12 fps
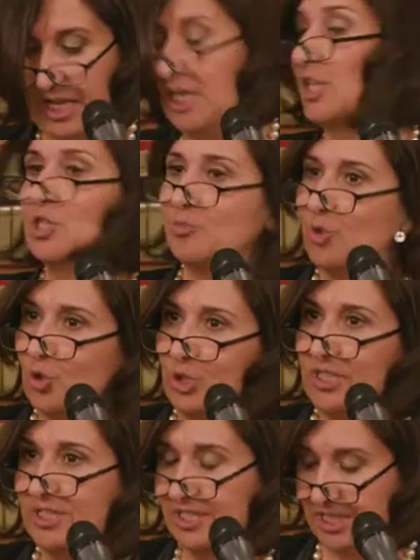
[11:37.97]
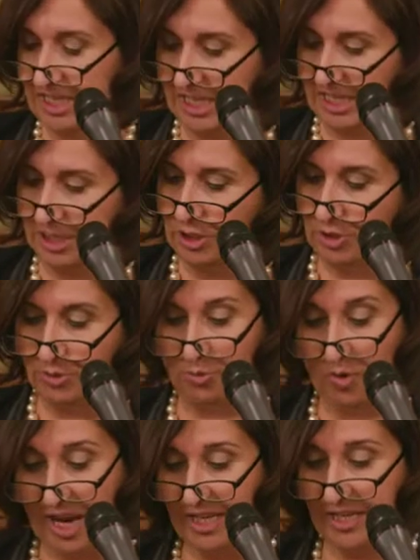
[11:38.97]
explores the need to
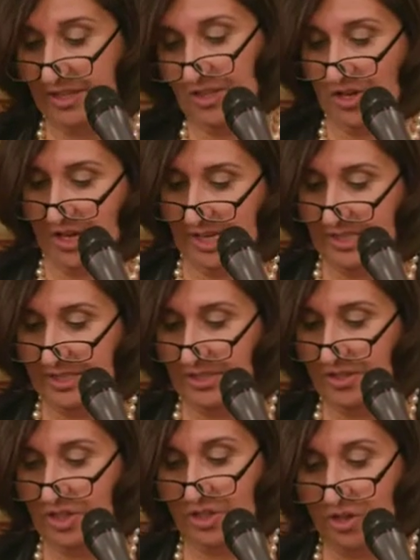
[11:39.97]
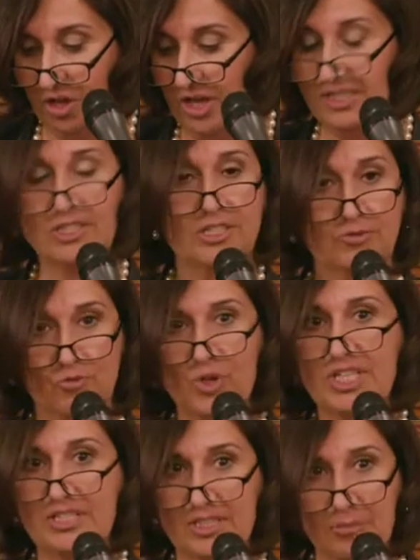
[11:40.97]
recognize the cost of
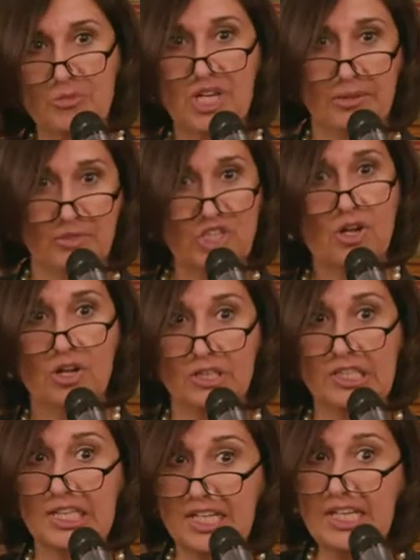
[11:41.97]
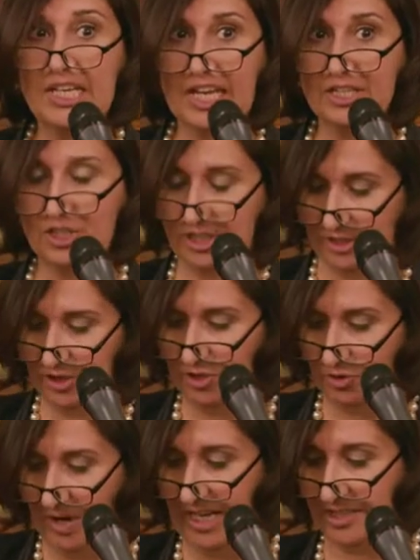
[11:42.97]
what is sometimes called litigation
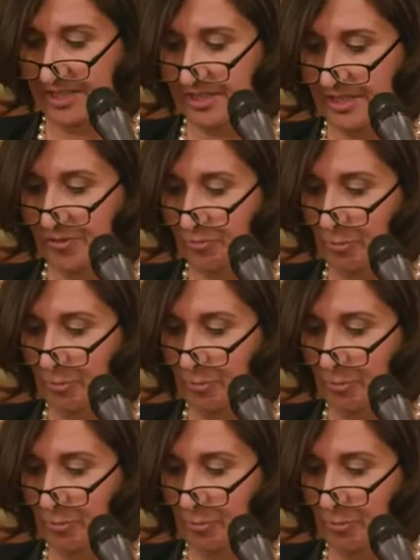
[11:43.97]
stress.